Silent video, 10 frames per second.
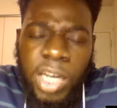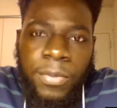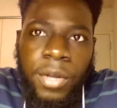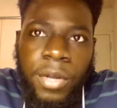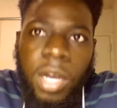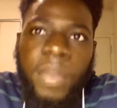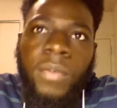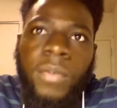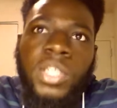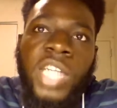coming from a
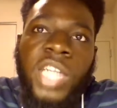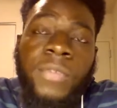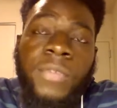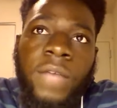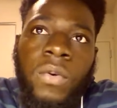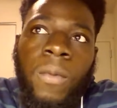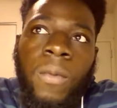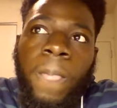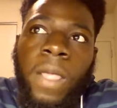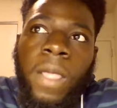chapter level,
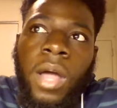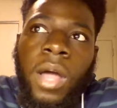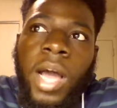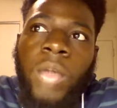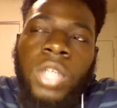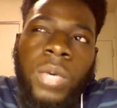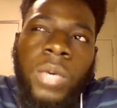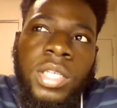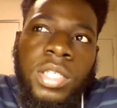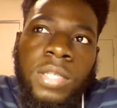I was
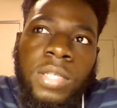always